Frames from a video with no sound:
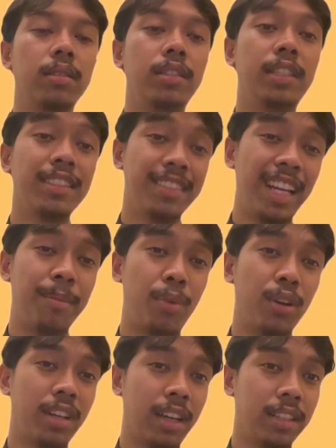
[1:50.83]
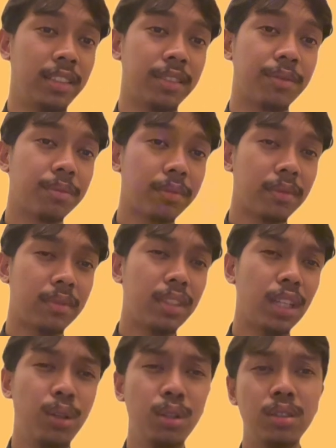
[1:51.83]
Just like Broca'S,
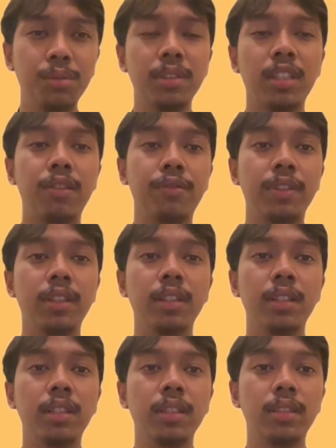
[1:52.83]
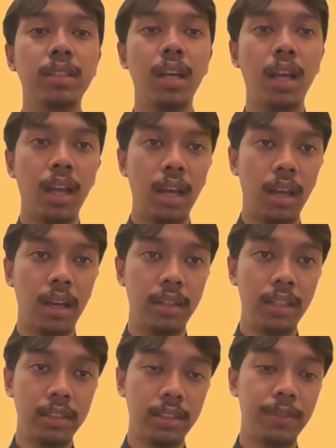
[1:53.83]
those who suffer
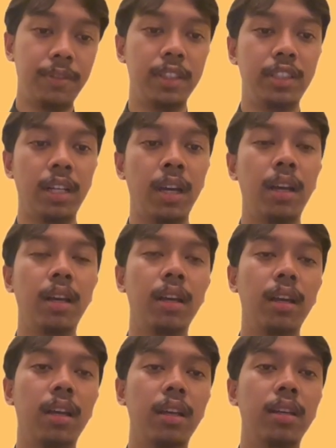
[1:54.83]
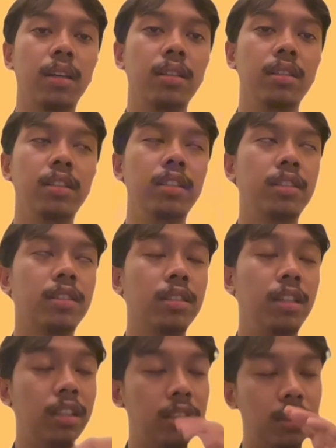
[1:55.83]
this aphasia,
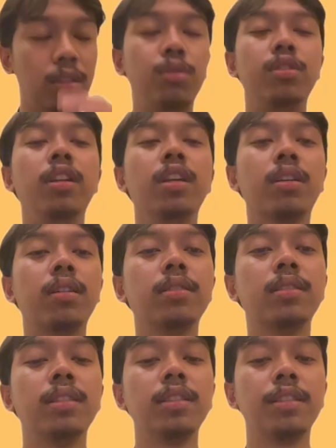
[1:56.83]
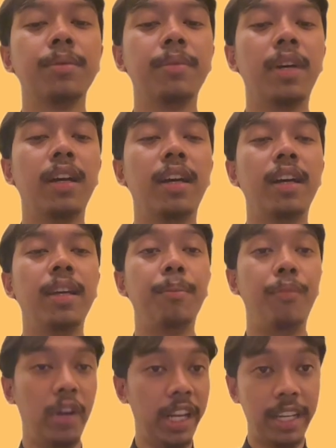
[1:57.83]
it usually causes by
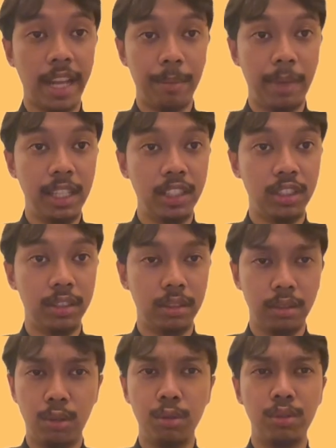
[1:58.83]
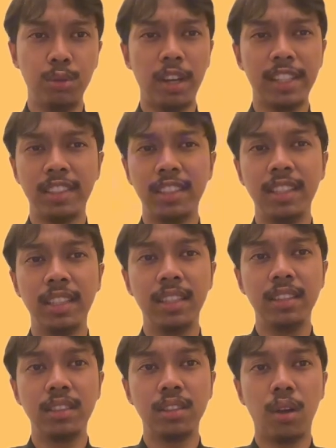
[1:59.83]
brain damage due to
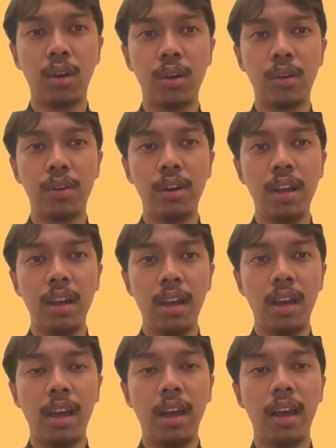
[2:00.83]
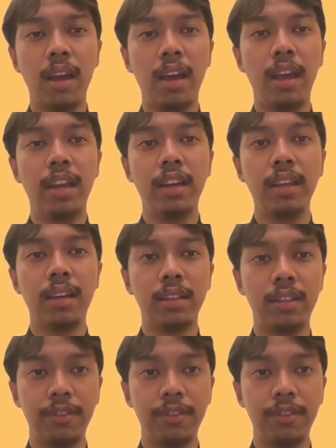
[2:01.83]
accidents or any other